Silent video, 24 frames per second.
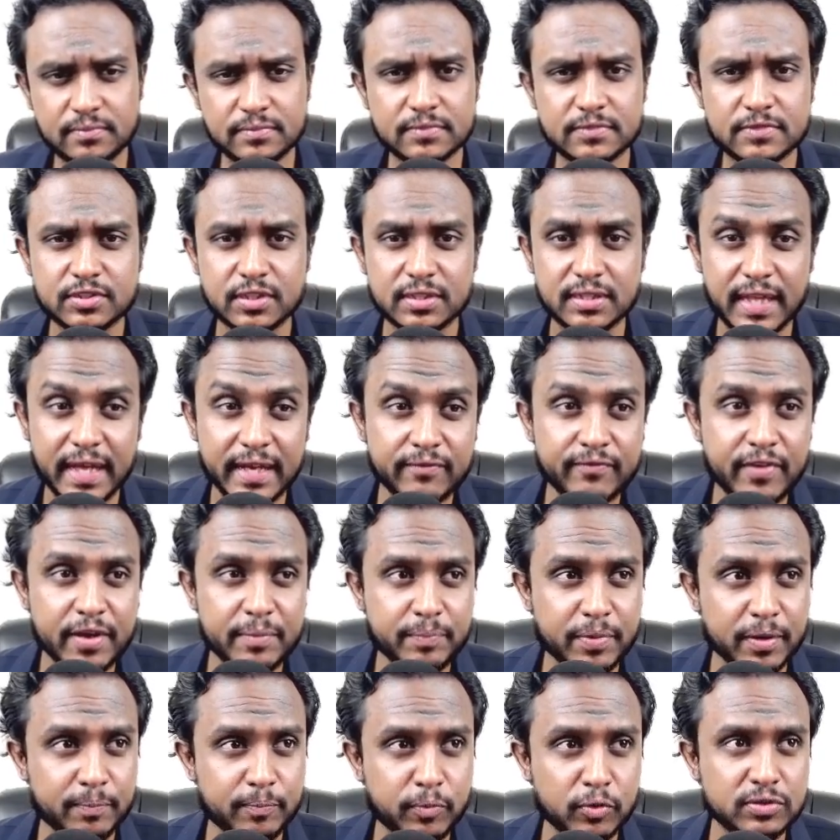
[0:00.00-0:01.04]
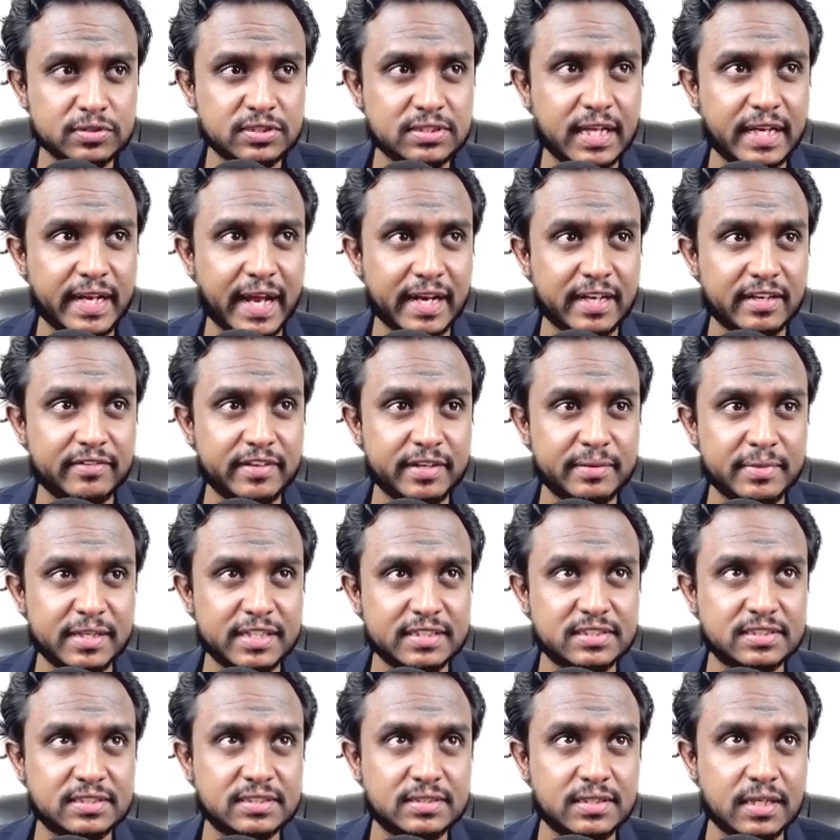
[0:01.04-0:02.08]
So then we propose that
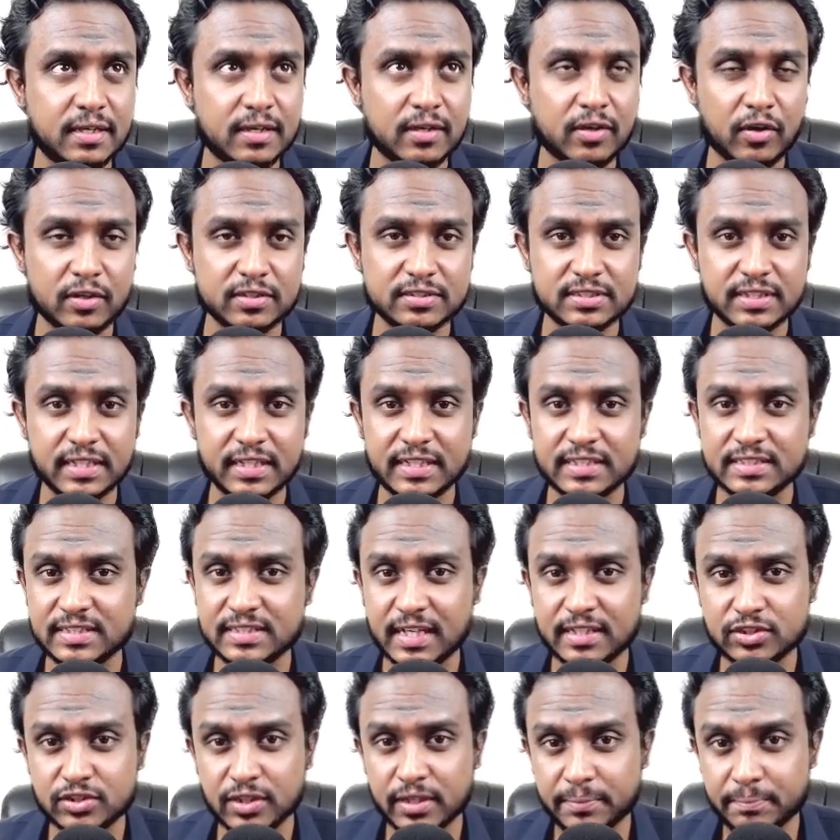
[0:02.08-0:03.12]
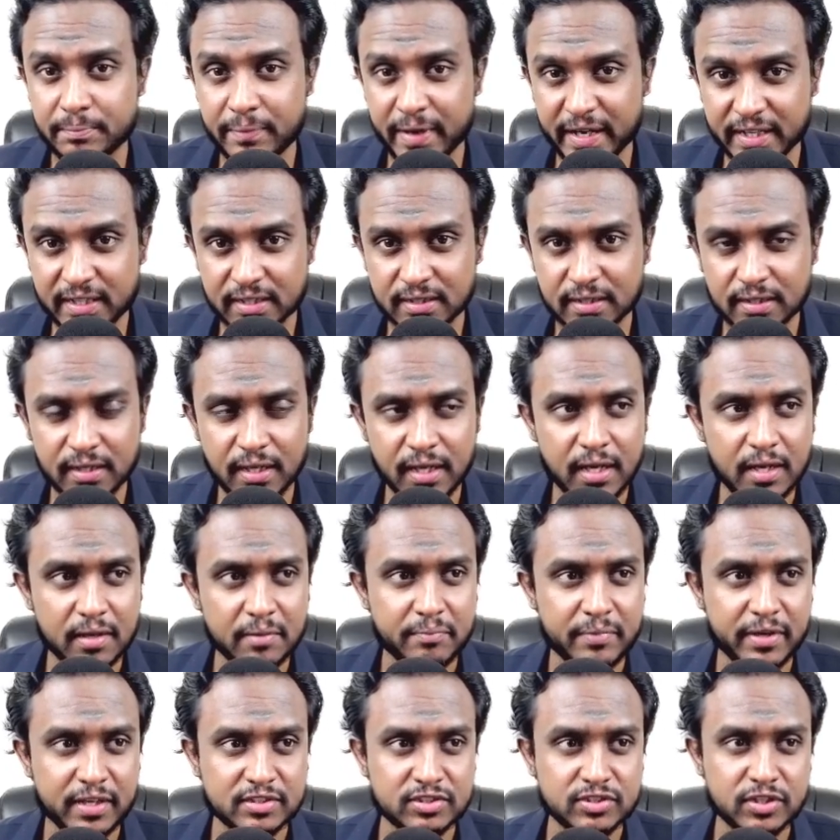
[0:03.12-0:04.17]
activity-based costing is actually better
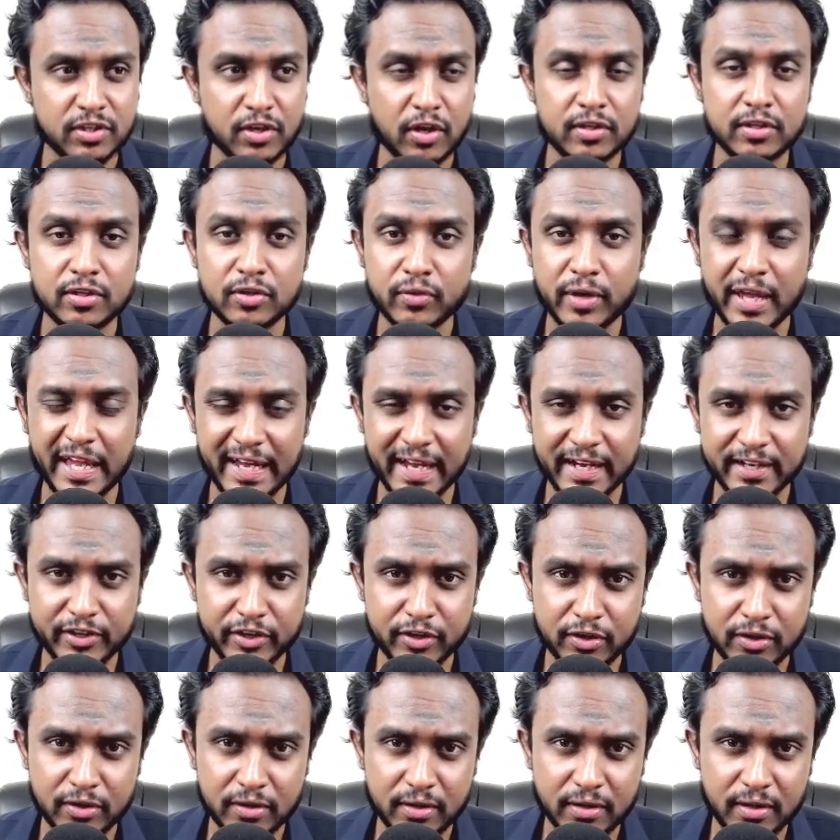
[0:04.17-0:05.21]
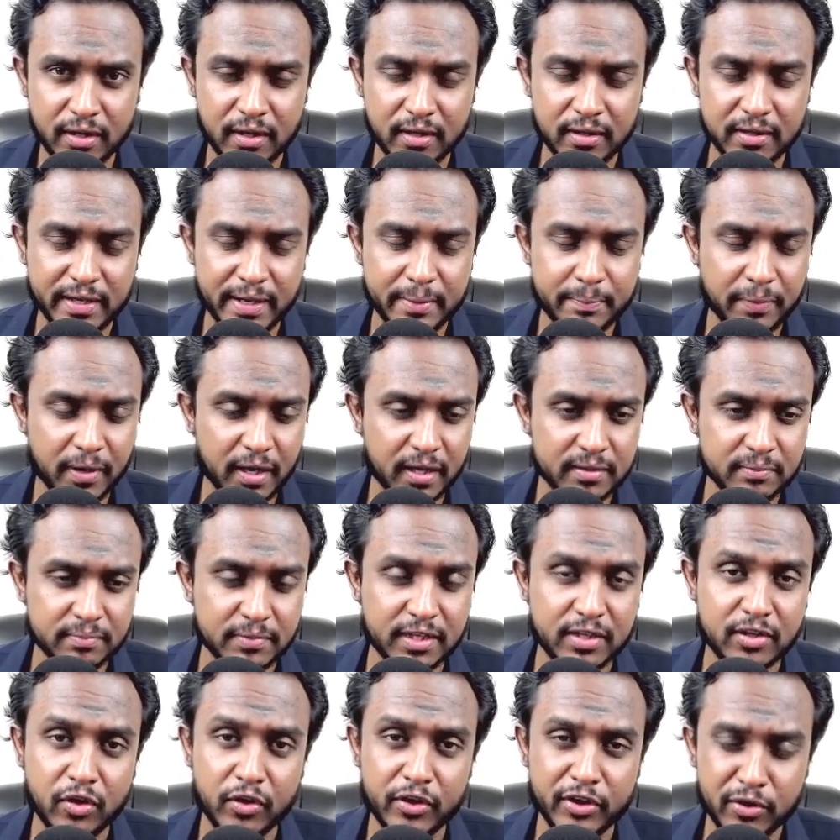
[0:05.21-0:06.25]
because you're not looking at your
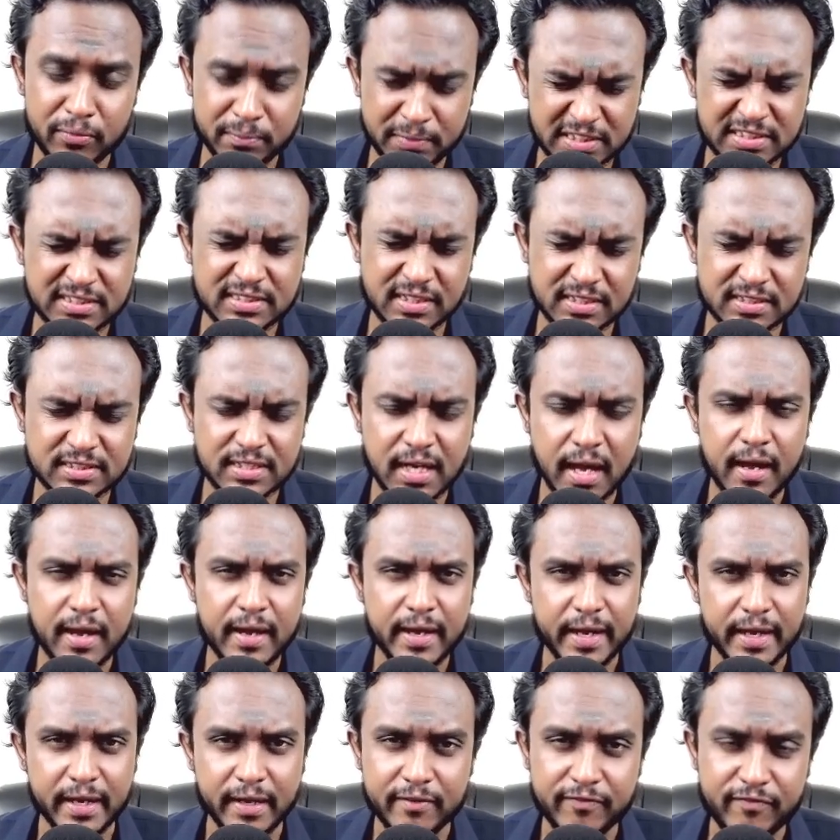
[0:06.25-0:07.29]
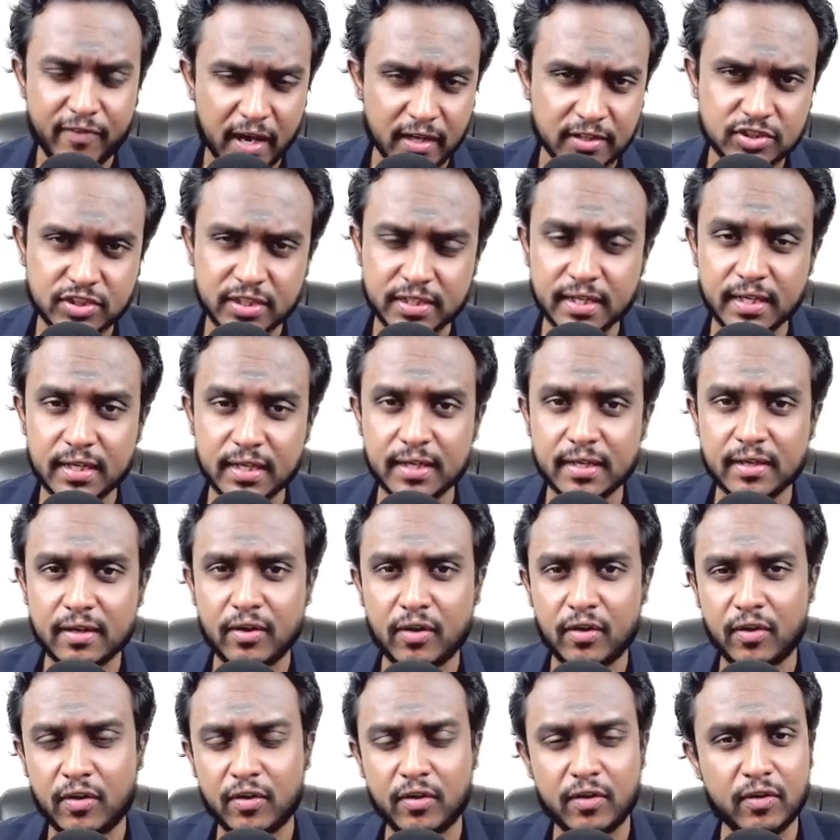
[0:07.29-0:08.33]
department or your business in a functional
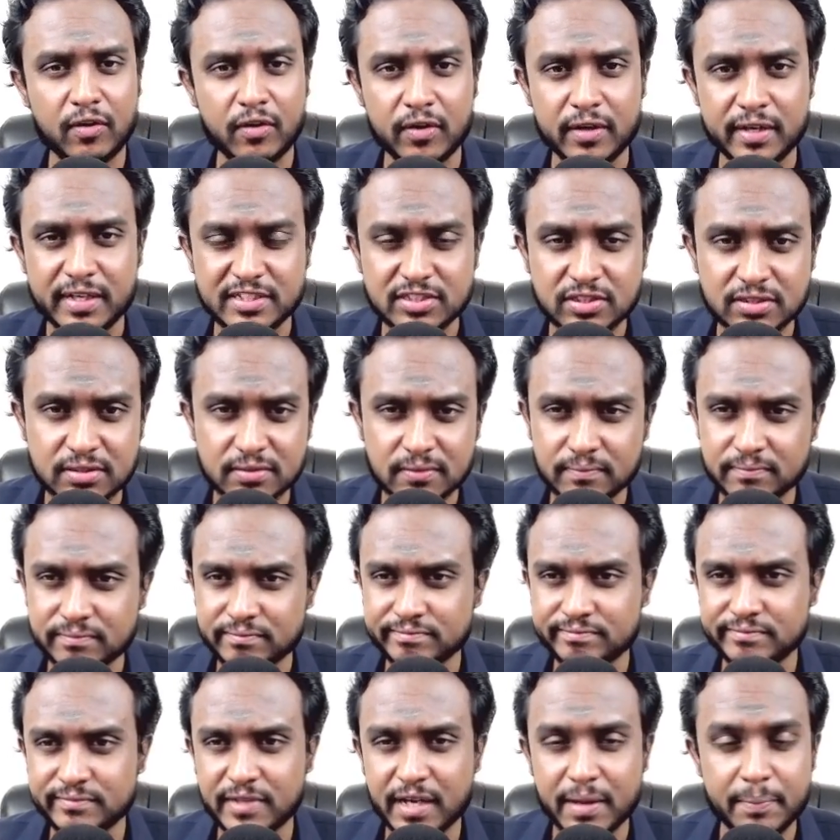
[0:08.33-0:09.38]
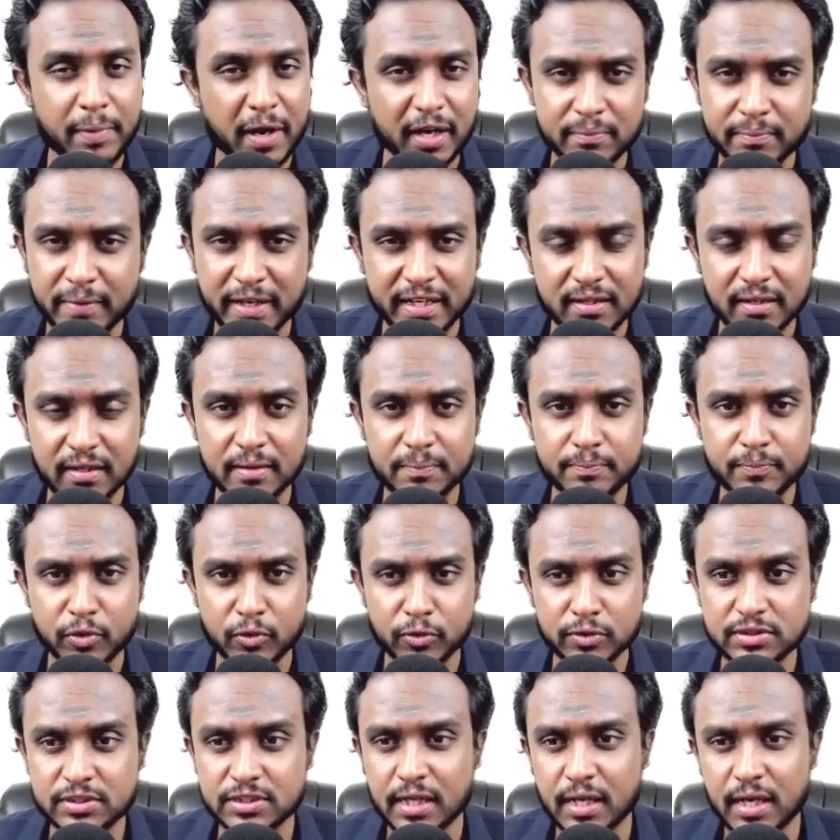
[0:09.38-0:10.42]
or departmental
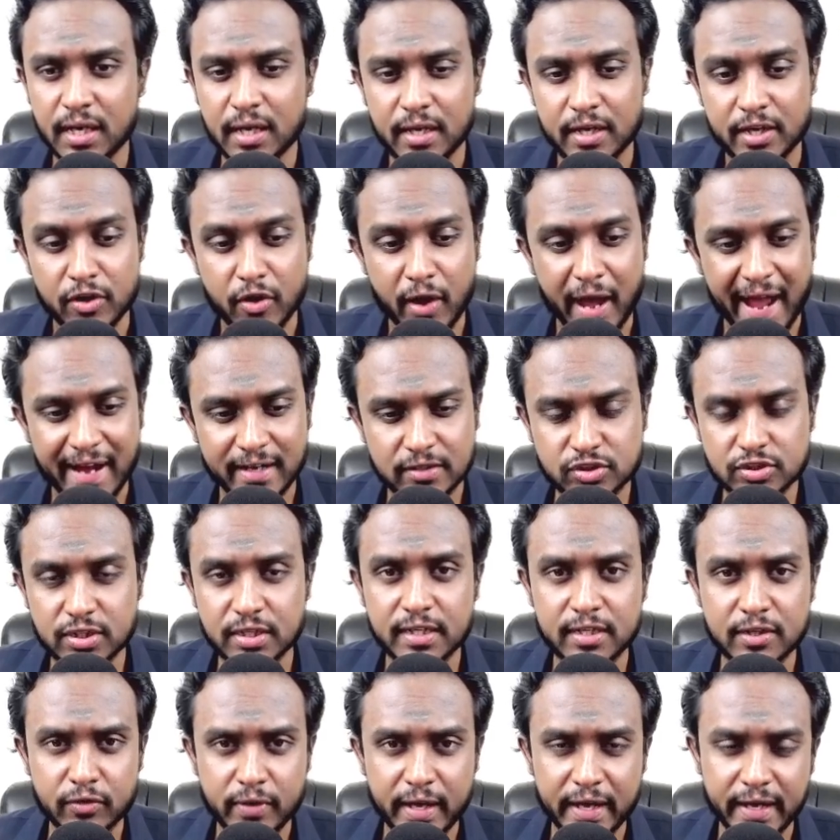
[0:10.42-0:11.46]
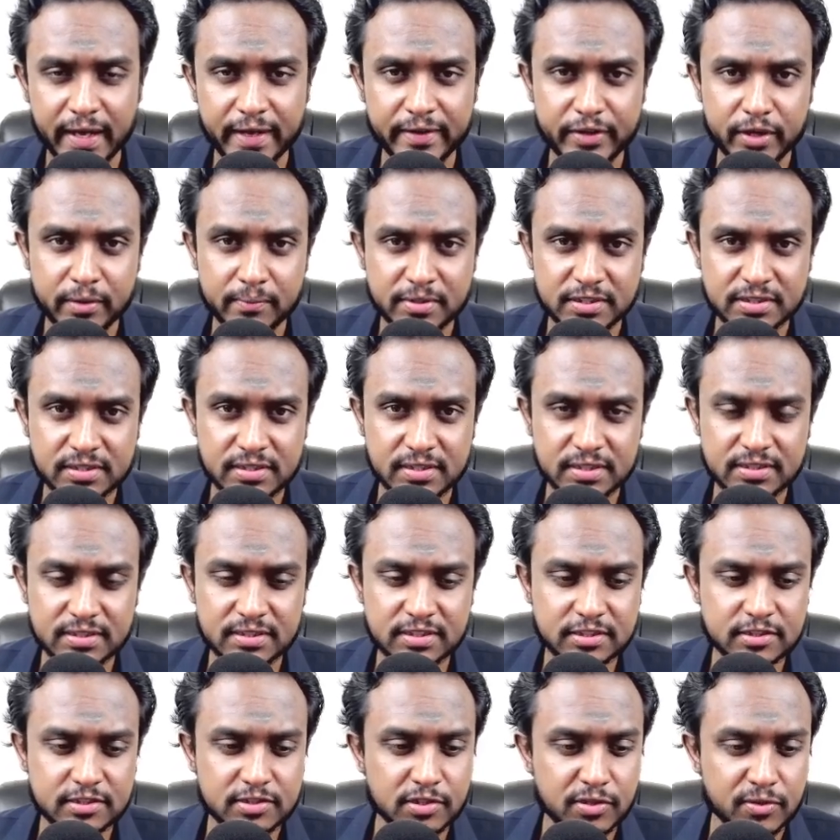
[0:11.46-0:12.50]
approach. You're actually looking at your
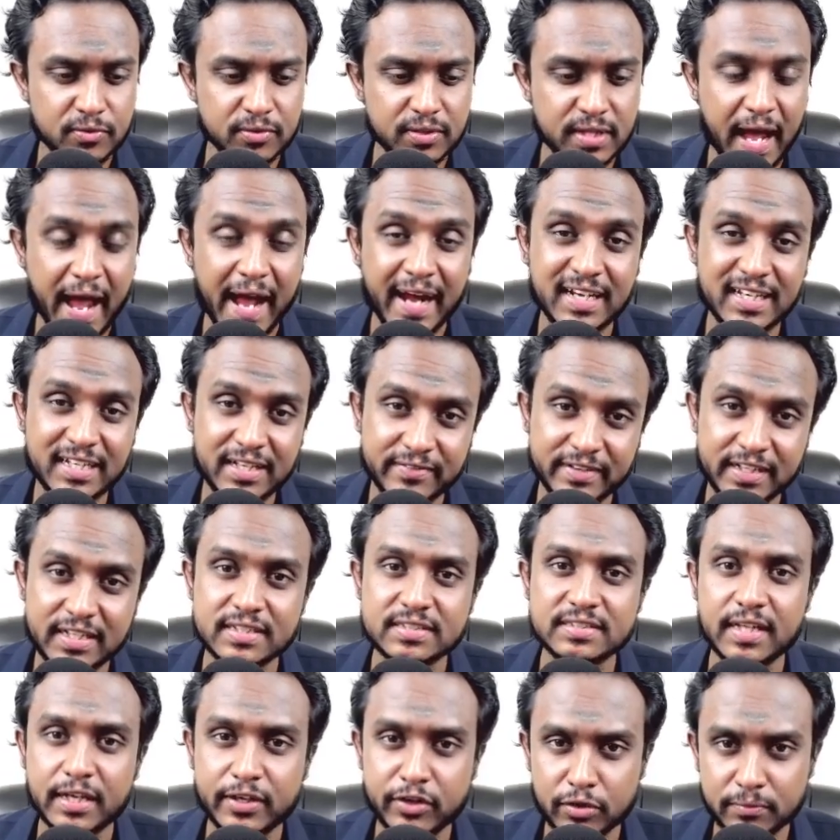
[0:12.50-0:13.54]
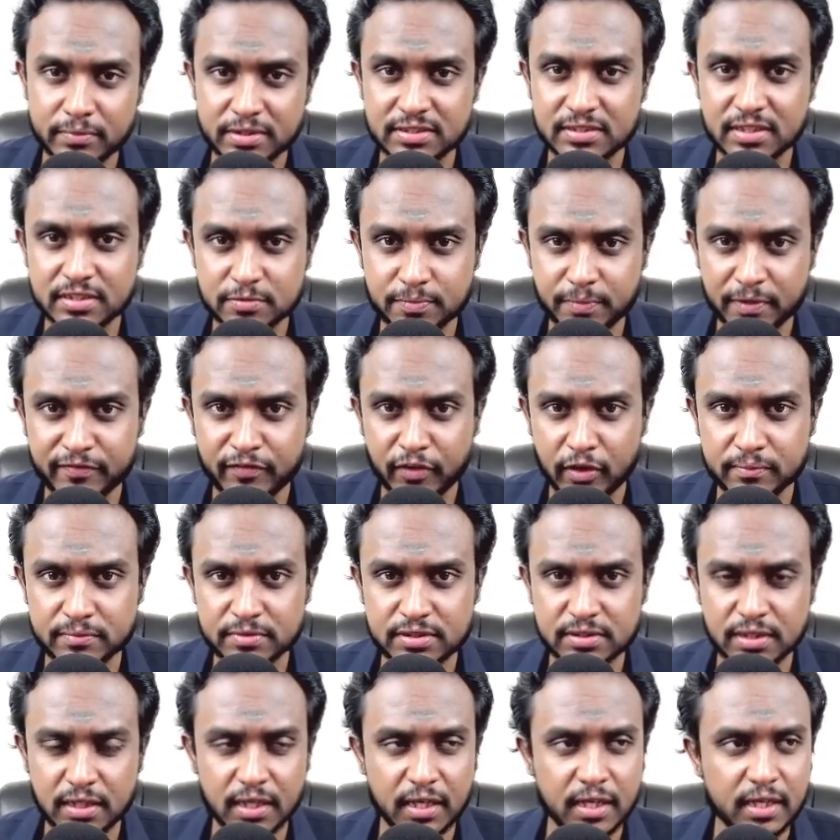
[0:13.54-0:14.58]
business through the activities that your business
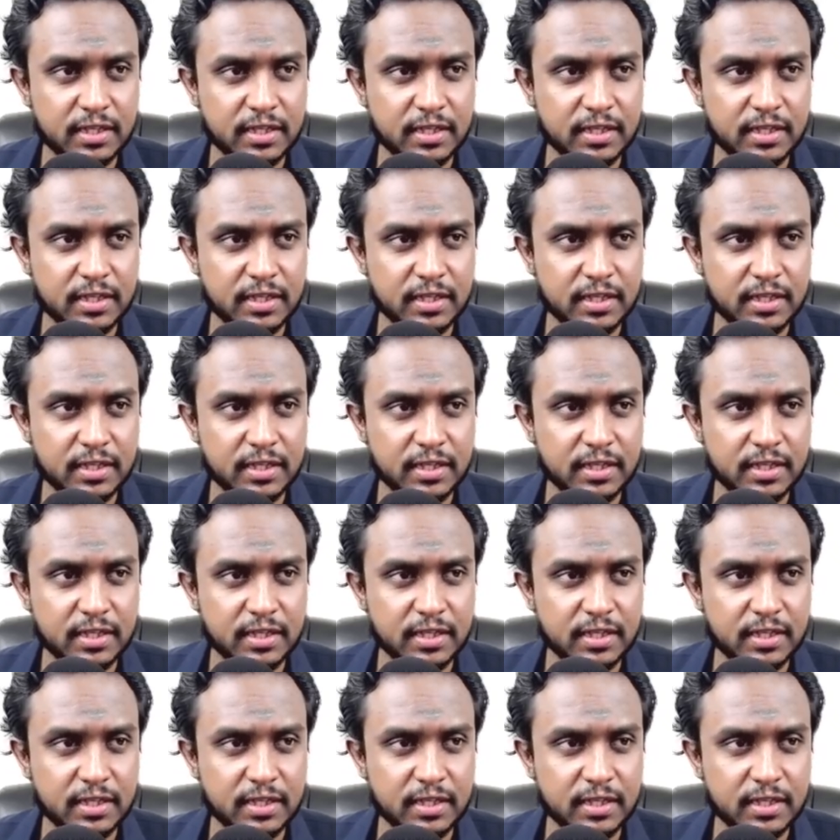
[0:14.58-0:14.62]
performs.